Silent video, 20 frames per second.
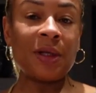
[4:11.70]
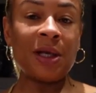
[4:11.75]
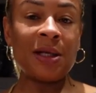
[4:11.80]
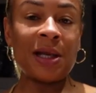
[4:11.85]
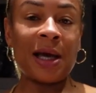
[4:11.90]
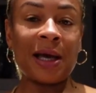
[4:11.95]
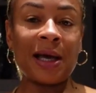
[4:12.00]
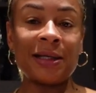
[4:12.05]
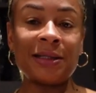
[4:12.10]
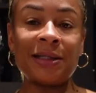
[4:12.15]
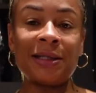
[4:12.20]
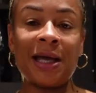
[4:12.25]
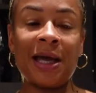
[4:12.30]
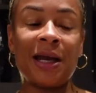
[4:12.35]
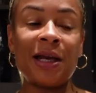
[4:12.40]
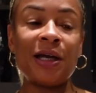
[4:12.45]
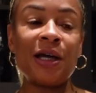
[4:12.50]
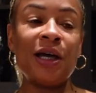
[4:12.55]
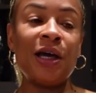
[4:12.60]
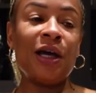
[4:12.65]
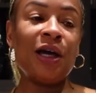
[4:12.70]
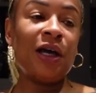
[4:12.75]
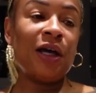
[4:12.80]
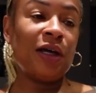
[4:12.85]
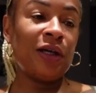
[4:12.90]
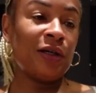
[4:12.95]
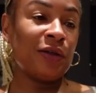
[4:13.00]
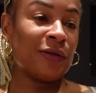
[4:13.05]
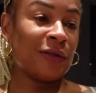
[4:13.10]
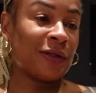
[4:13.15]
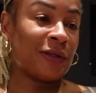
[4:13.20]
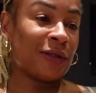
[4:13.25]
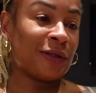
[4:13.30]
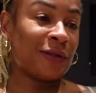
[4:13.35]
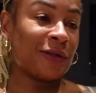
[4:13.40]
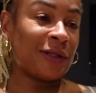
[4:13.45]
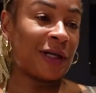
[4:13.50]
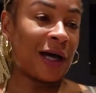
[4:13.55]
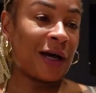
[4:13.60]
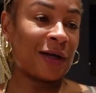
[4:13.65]
like I said, use a
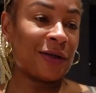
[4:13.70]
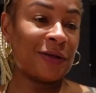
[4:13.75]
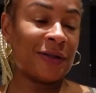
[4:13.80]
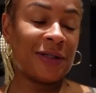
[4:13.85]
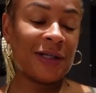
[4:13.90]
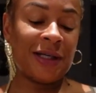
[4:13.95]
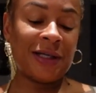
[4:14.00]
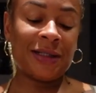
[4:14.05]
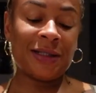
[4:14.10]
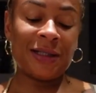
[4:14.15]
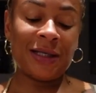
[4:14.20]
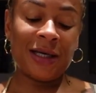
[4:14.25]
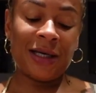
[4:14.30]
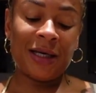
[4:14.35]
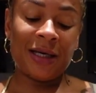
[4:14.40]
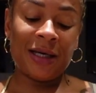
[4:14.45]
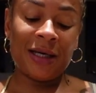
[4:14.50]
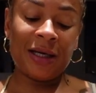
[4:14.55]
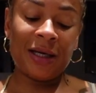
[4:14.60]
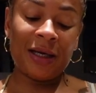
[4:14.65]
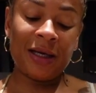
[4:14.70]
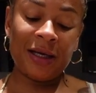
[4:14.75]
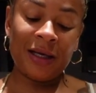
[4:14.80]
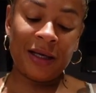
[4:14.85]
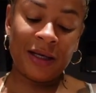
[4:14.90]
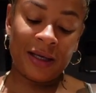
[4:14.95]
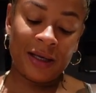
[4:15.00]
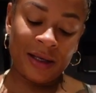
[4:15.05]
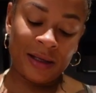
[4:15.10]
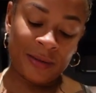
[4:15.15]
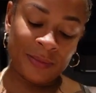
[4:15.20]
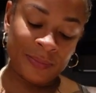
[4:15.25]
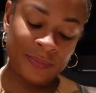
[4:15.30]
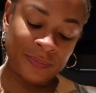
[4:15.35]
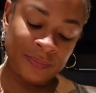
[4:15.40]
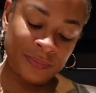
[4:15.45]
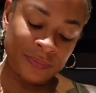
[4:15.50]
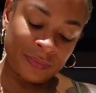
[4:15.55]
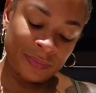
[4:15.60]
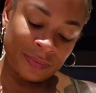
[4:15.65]
little taco seasoning,
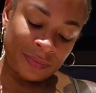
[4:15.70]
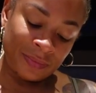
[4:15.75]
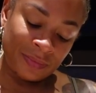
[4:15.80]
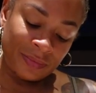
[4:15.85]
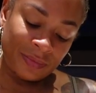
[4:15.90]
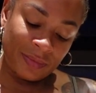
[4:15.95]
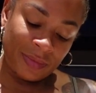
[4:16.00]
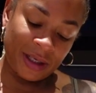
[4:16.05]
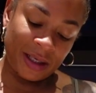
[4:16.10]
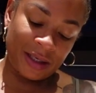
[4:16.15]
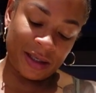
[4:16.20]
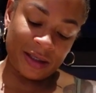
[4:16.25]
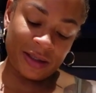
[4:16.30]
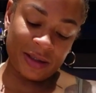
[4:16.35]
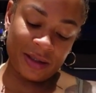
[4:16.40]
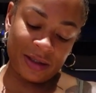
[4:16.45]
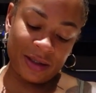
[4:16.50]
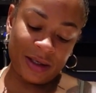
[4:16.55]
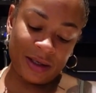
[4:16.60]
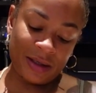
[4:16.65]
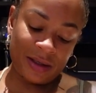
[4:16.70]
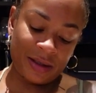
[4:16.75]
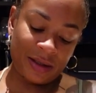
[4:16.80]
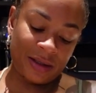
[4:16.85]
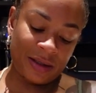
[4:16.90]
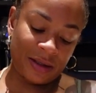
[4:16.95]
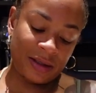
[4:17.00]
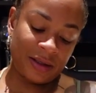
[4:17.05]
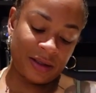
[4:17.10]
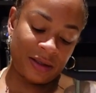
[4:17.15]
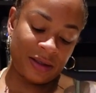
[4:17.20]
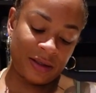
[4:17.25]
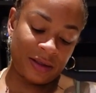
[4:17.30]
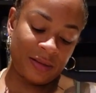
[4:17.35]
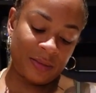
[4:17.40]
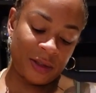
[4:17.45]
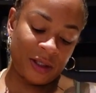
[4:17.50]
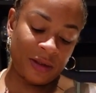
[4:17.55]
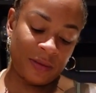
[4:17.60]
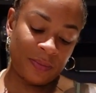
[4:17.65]
because
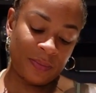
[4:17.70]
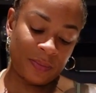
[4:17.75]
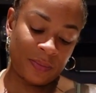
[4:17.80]
yum.